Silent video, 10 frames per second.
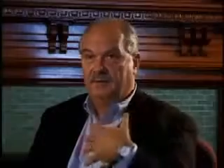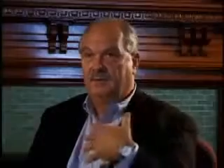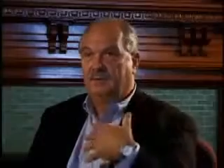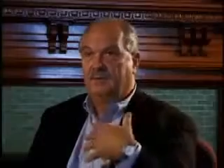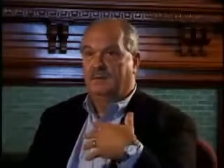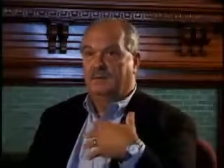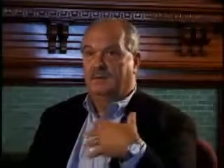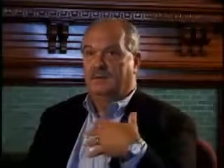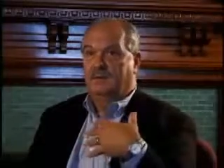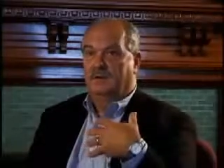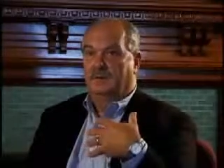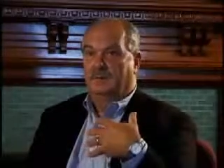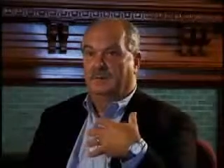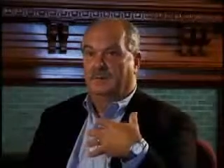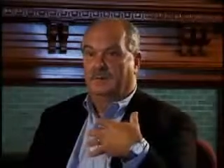and does dwell inside of
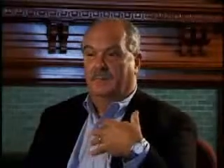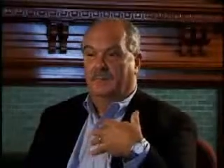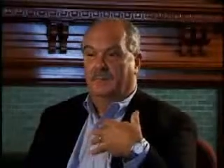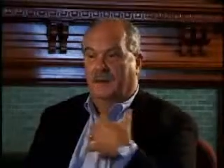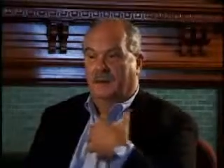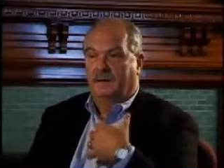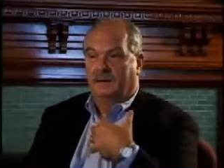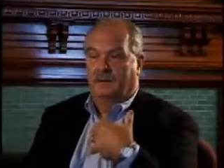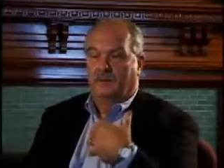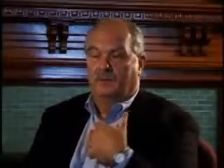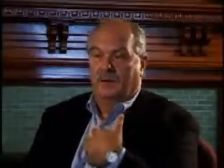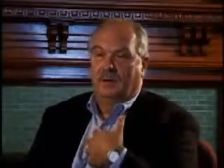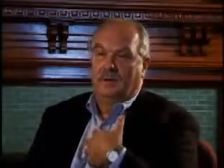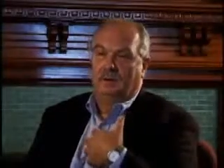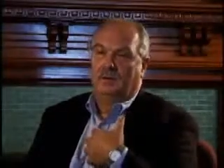us. We can know how
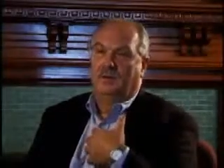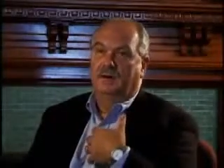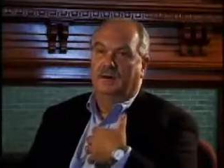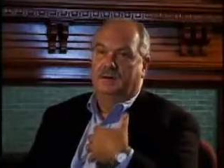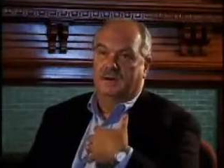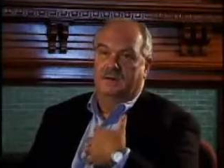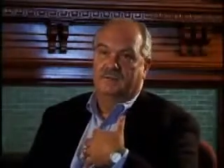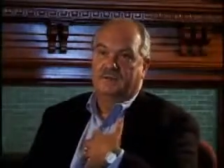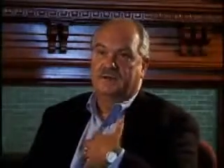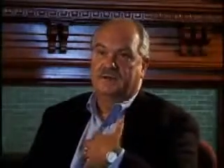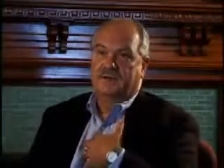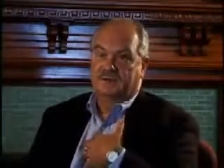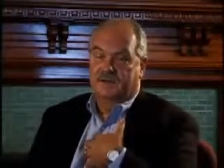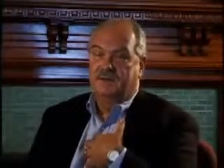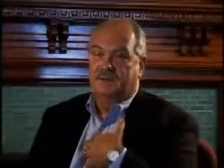close God is, because God is
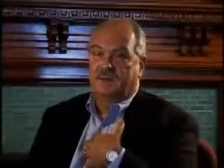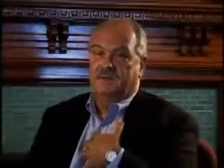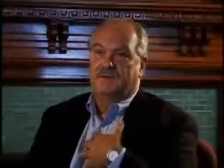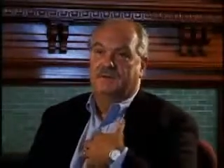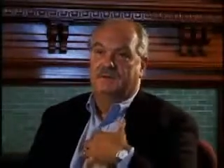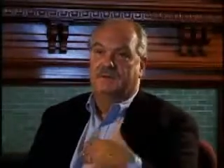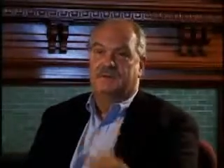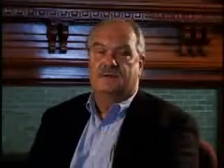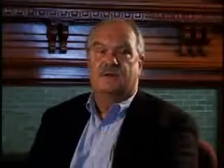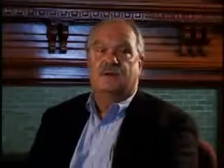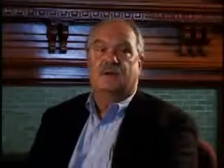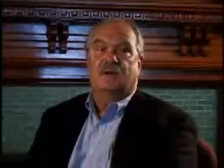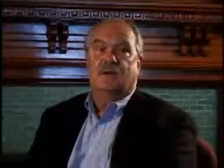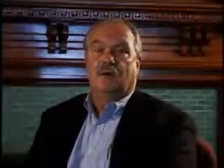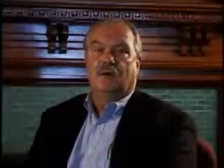both
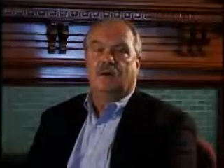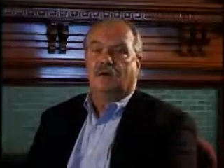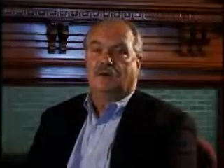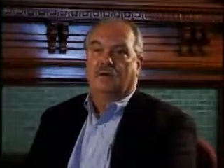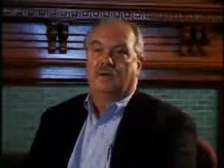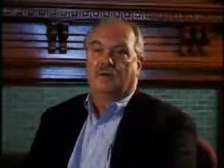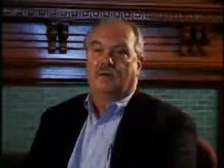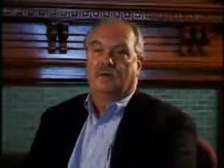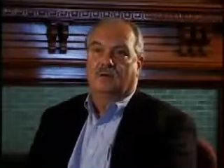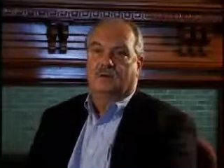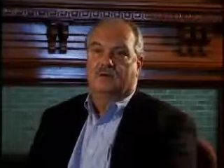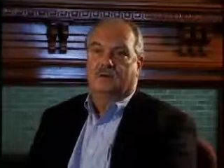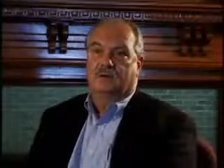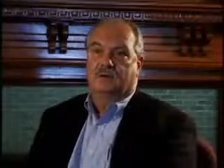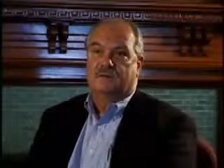ultimately
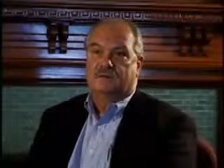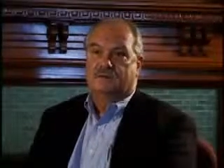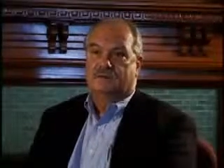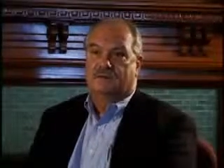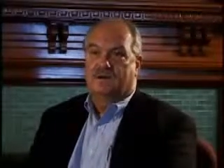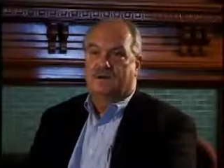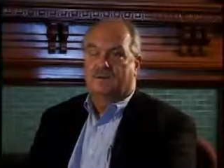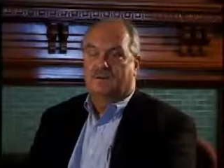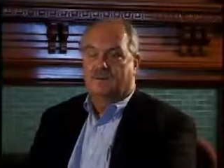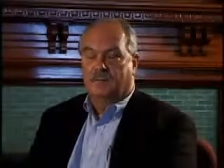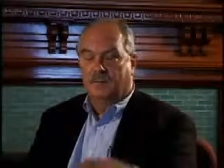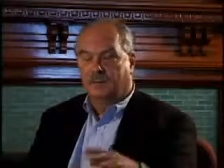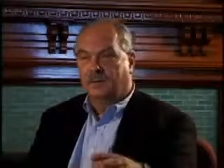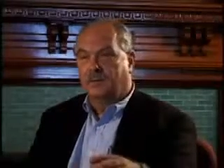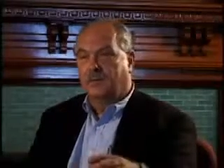completely transcendent and other,
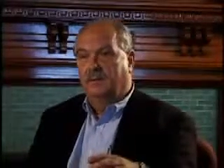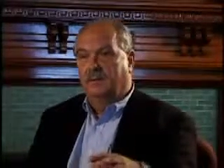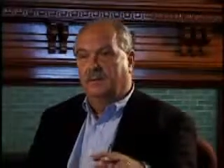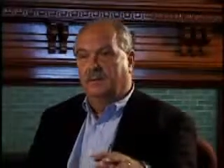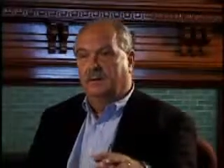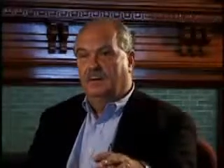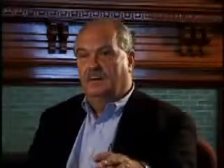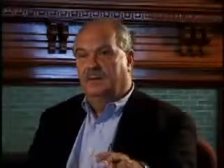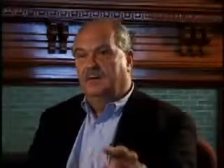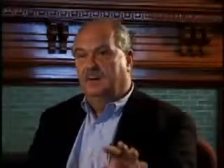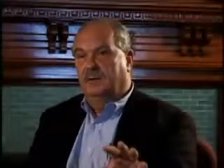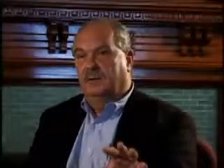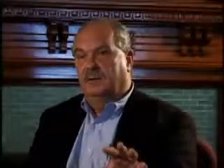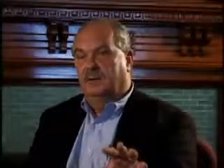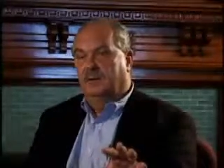and completely
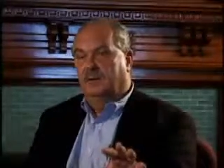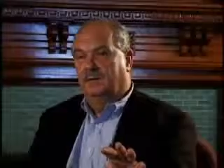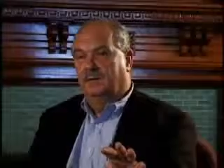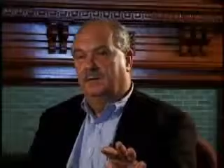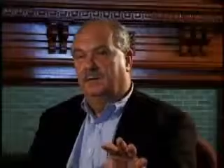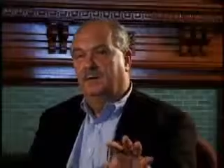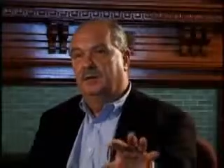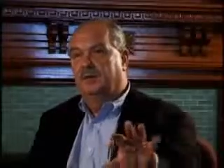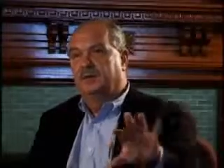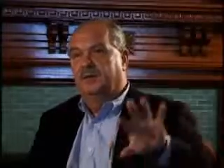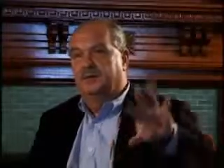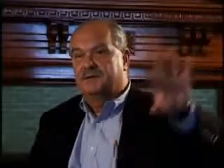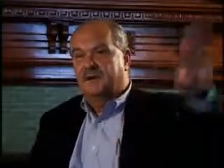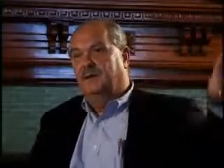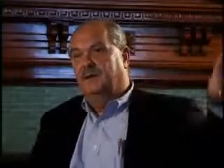immanent and
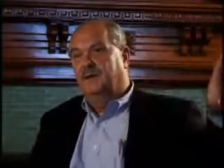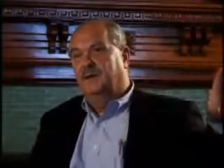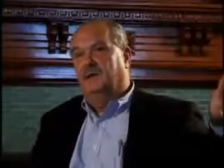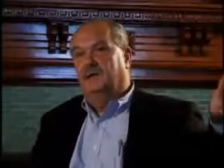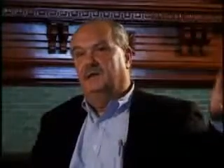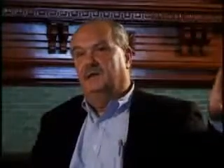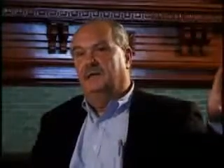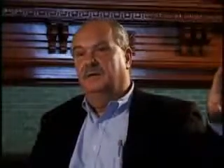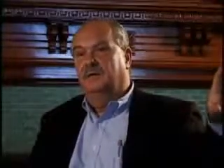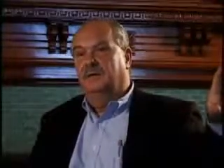present at the same time.